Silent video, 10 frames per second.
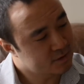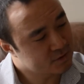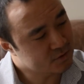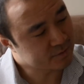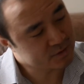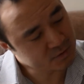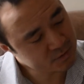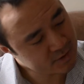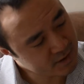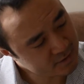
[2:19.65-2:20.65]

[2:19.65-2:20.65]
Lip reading: So I'm going to do that